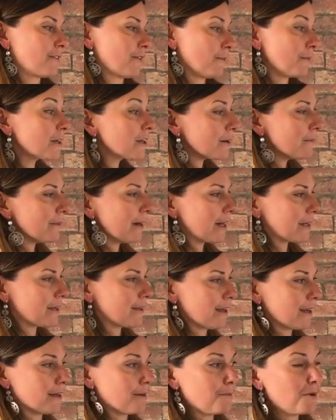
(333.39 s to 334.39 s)
So I'm gonna come back
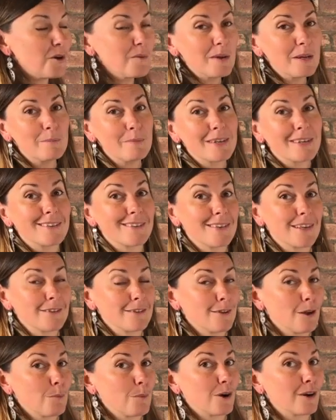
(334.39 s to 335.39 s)
to that in a moment because that's
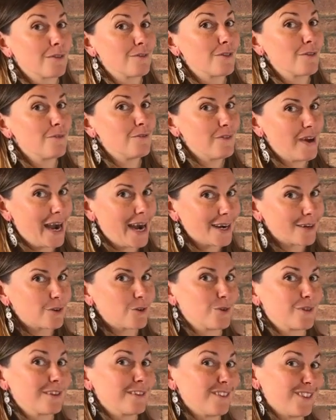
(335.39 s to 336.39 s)
not part of the fact
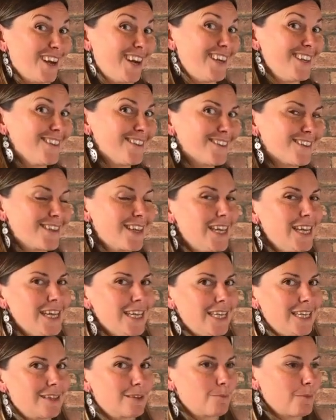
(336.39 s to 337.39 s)
or the science,
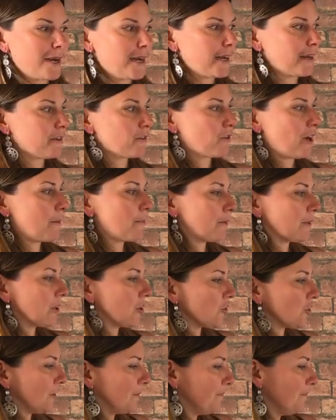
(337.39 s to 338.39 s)
it's my
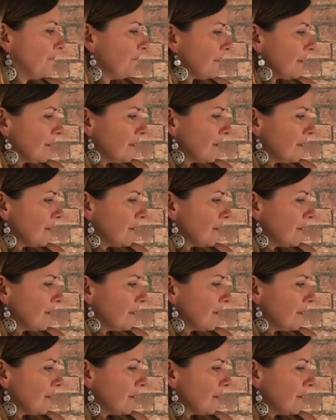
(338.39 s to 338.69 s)
extrapolation.